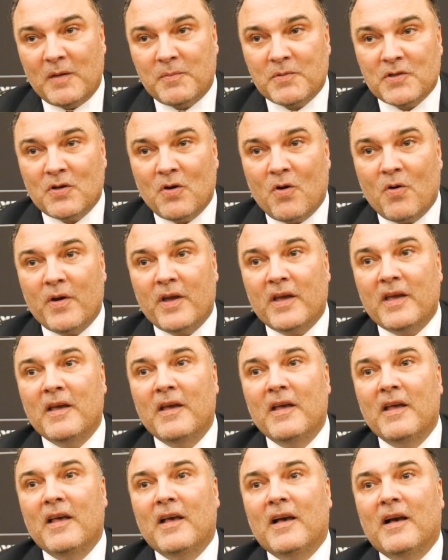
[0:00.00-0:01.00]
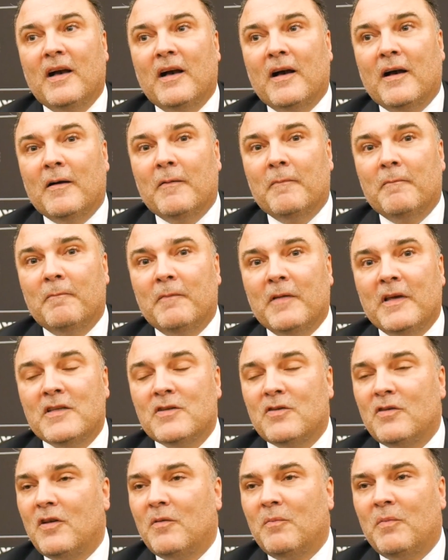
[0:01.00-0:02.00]
It's
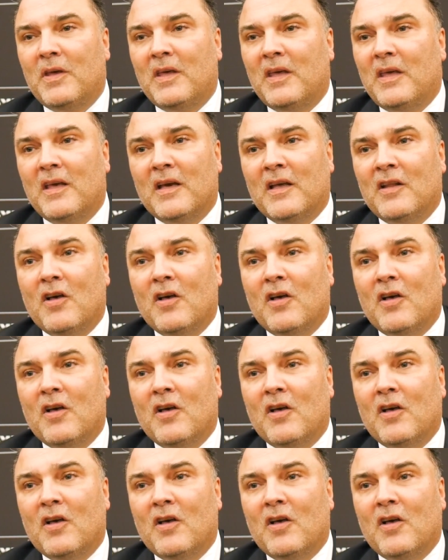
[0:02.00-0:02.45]
going to be